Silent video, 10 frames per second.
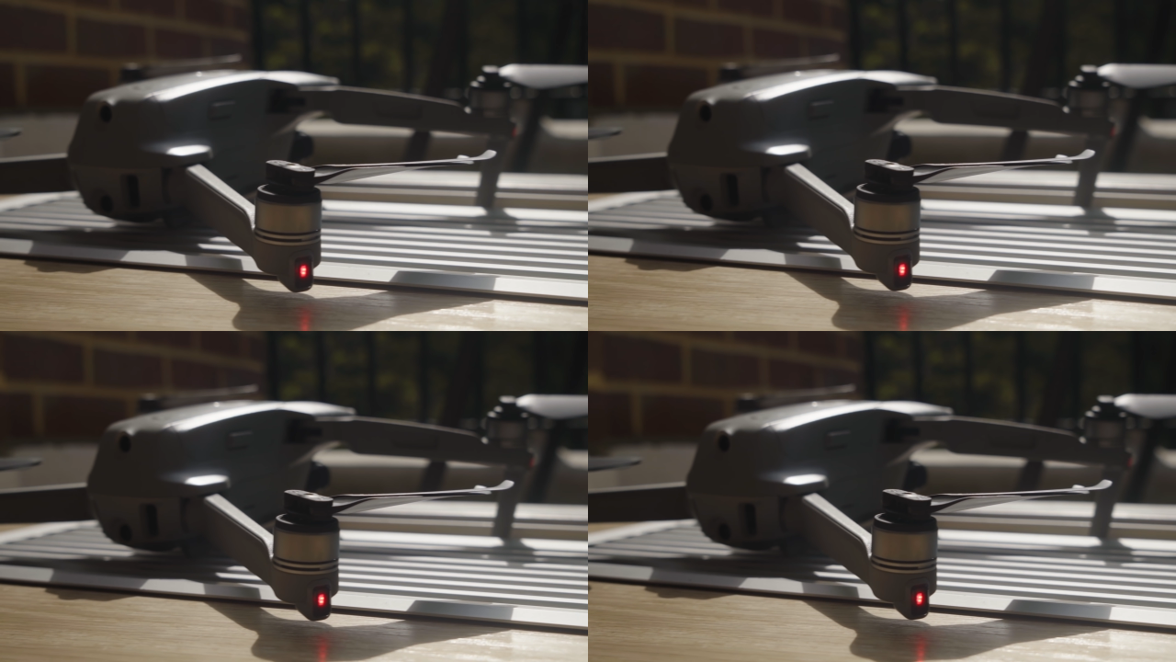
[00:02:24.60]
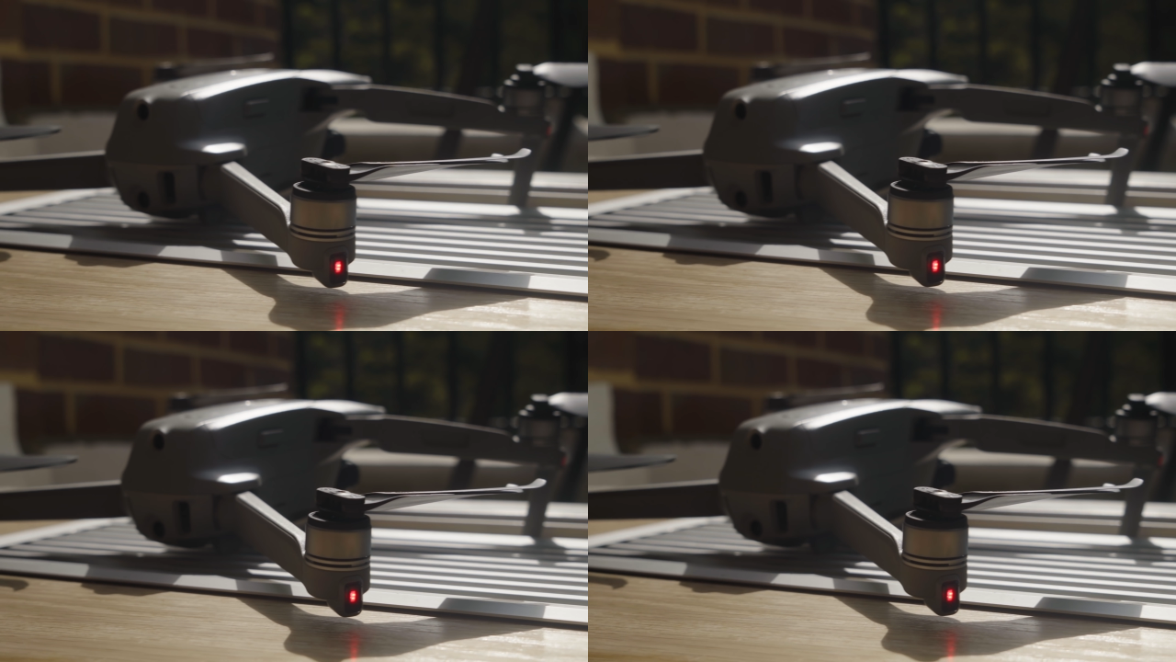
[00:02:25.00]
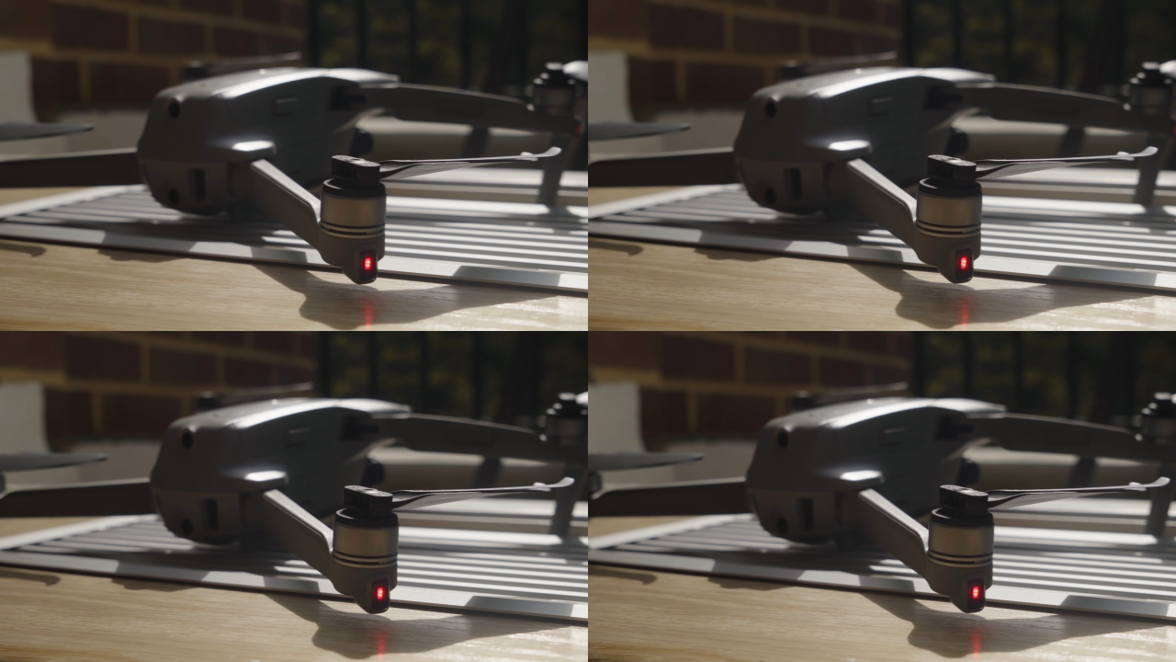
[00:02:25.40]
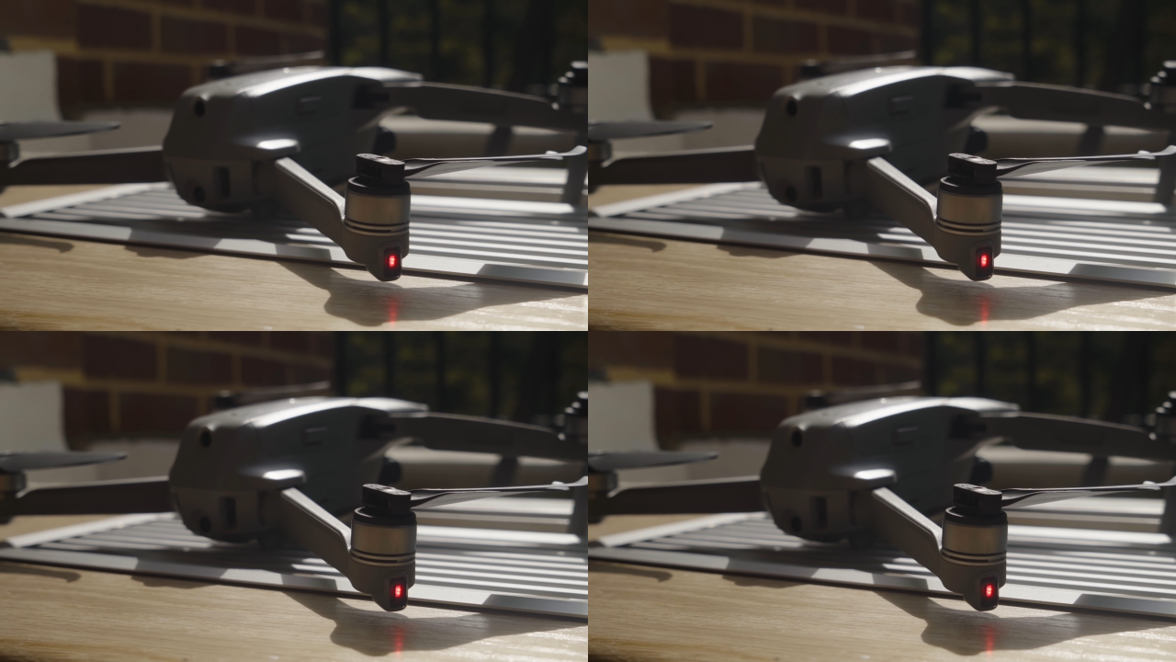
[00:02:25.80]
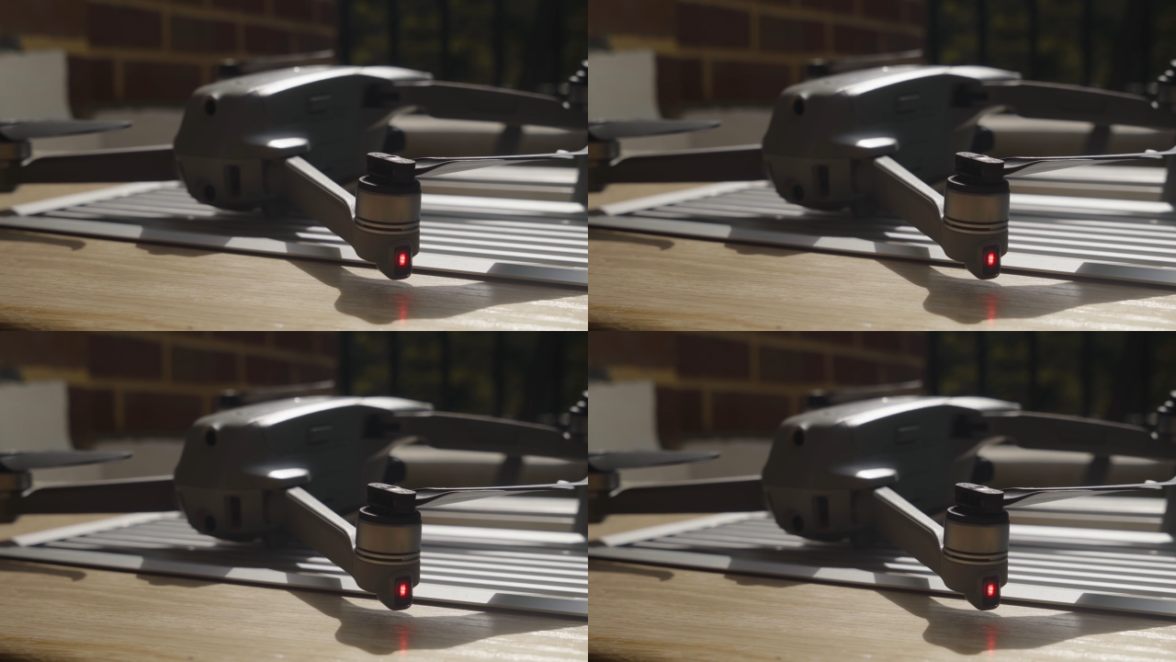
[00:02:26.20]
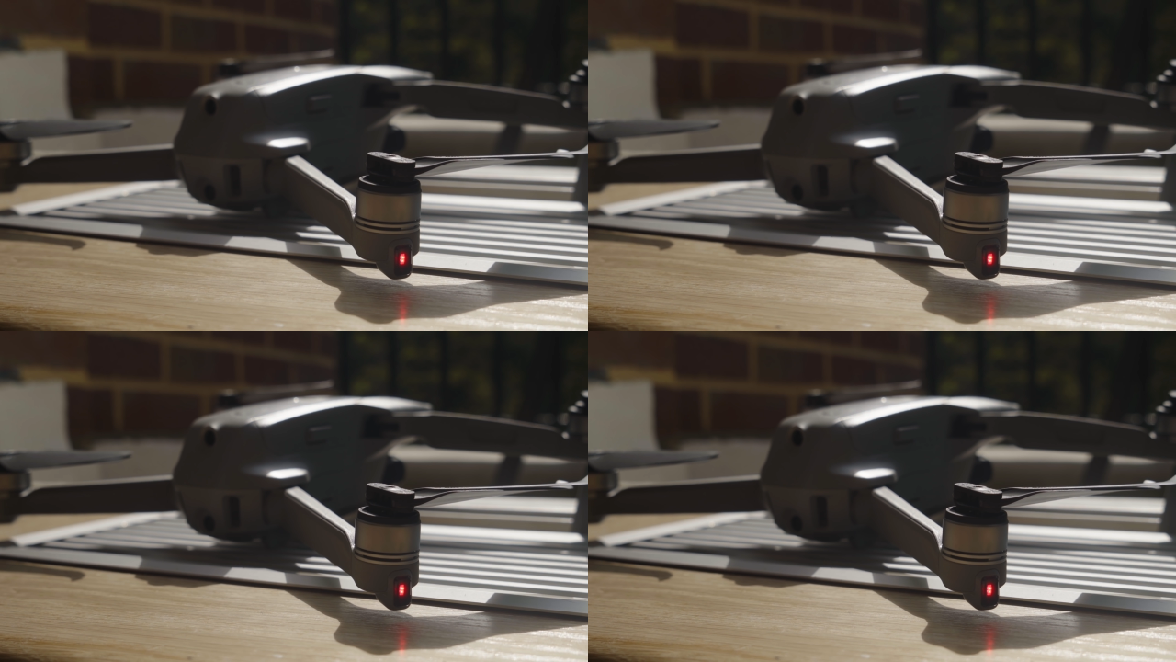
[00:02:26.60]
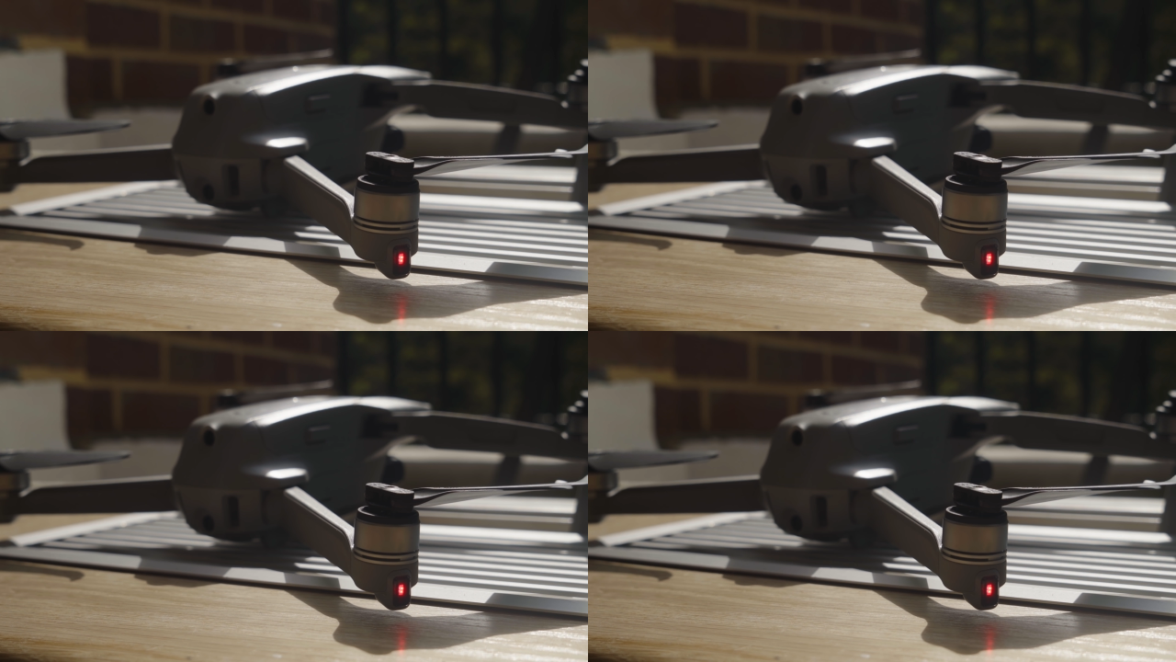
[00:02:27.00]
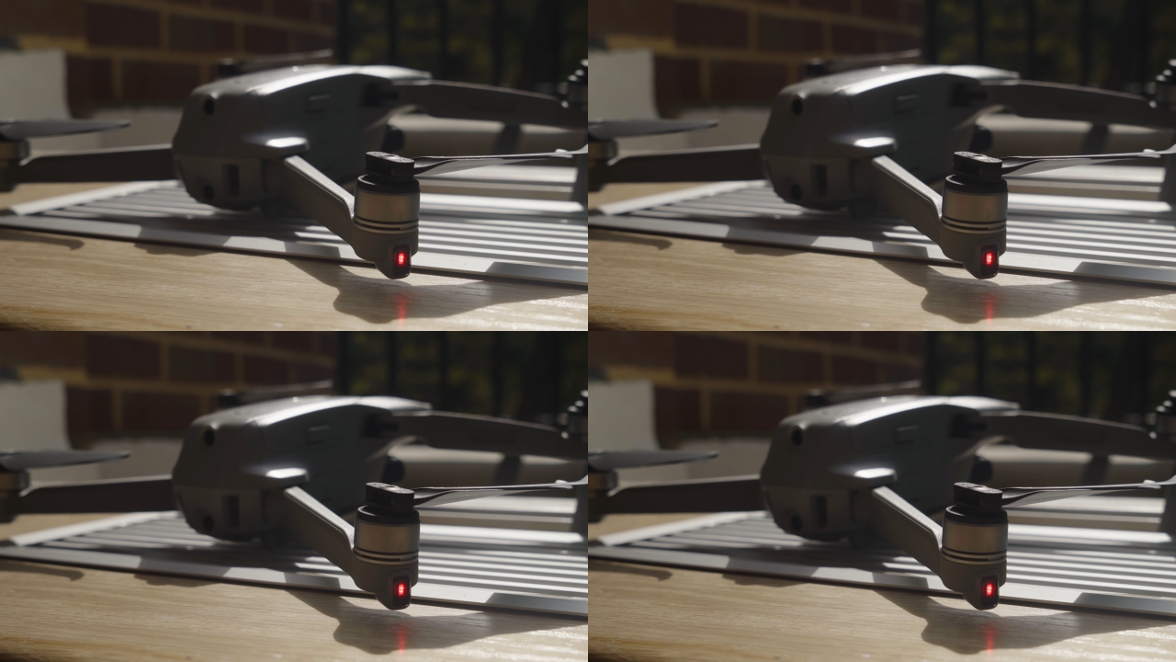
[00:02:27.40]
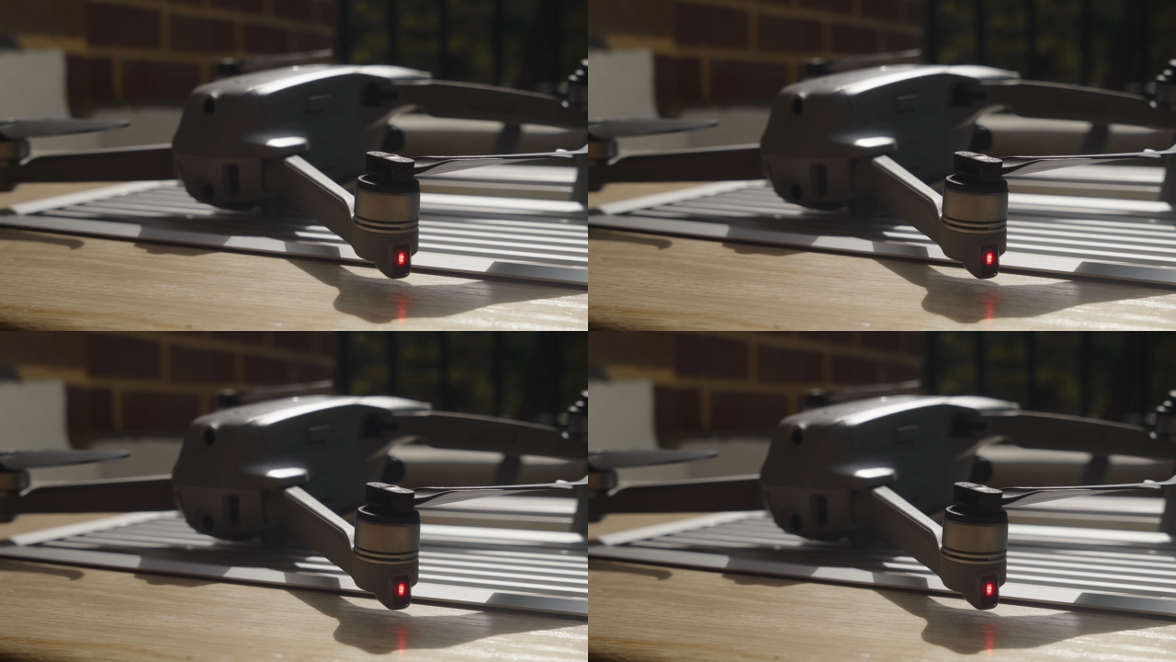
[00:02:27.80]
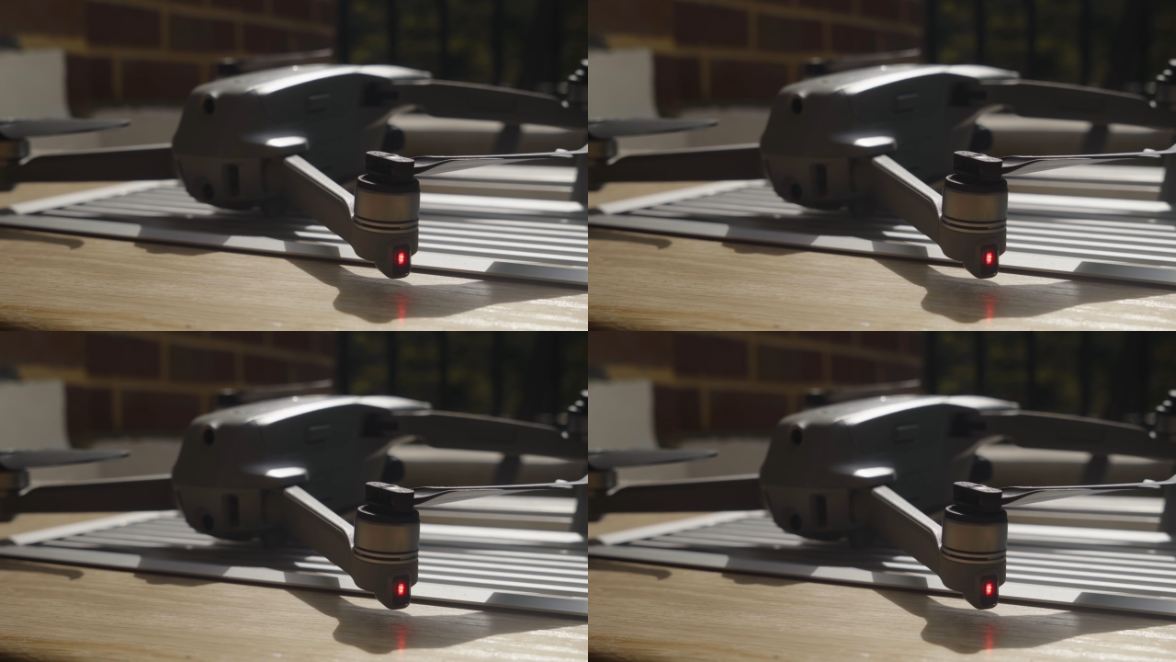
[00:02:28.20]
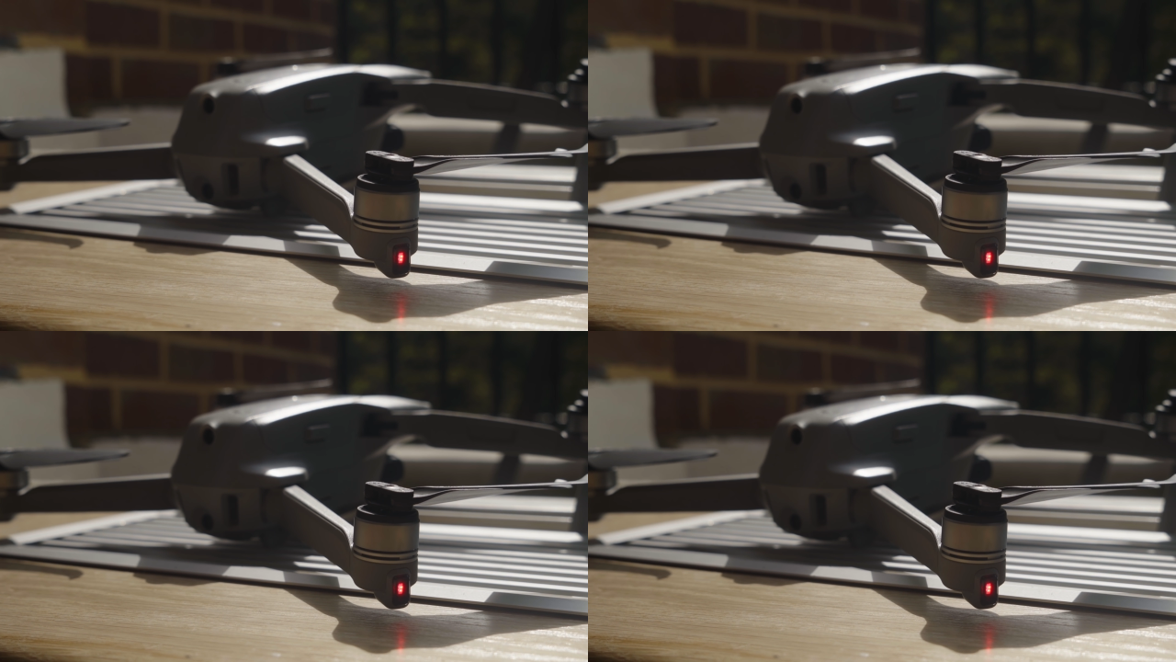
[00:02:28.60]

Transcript: (no speaker visible)